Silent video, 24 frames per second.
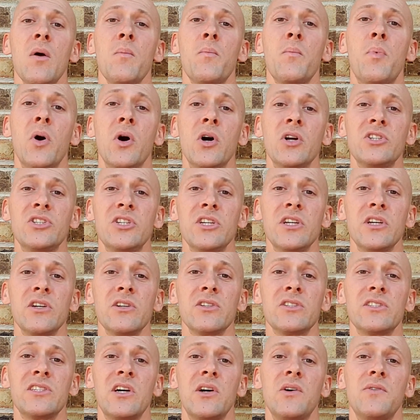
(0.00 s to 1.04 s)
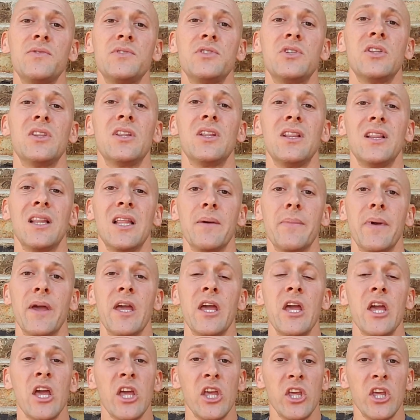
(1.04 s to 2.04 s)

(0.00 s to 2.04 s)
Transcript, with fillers: pushing yourself to the limit.